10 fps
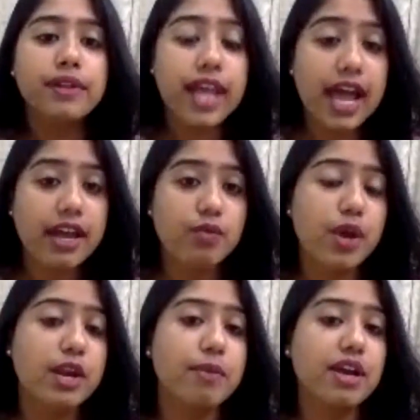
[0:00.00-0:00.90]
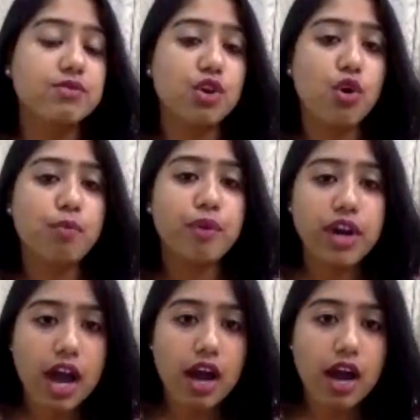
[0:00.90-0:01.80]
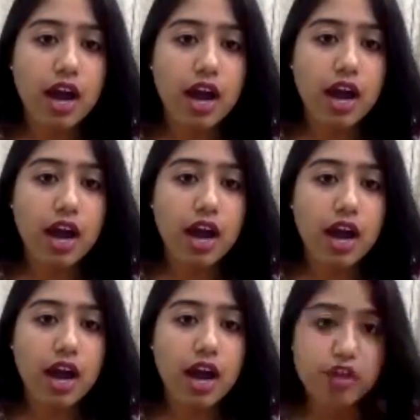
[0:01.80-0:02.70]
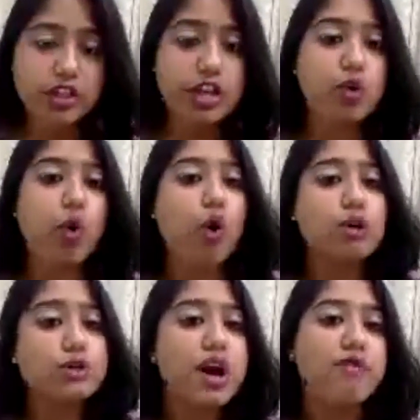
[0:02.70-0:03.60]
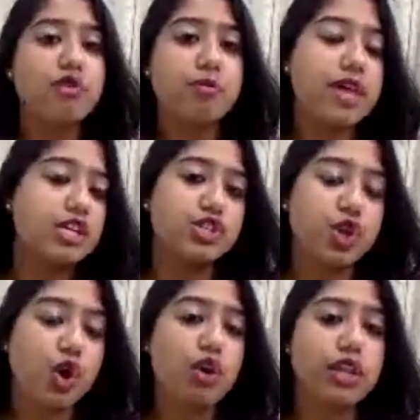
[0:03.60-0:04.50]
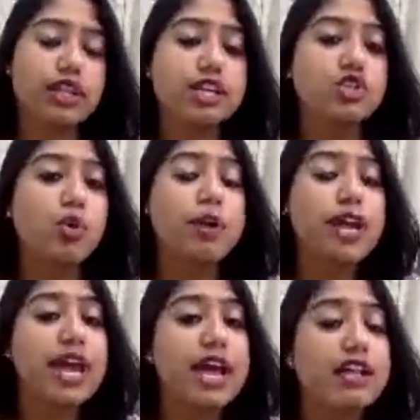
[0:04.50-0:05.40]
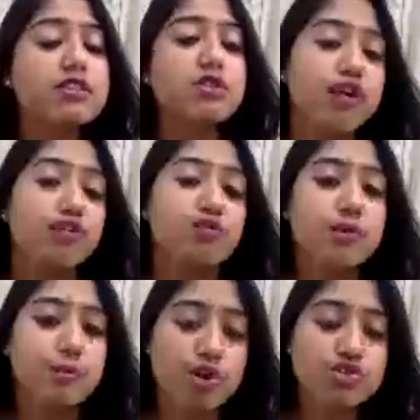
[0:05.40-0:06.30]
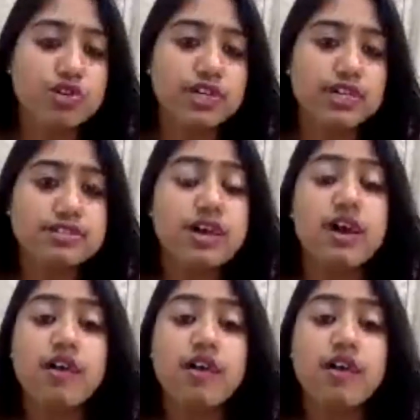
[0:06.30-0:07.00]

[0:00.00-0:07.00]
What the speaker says: But then when it becomes your own product or you're the boss of it, then you also have to make sure that there's nobody else to find those opportunities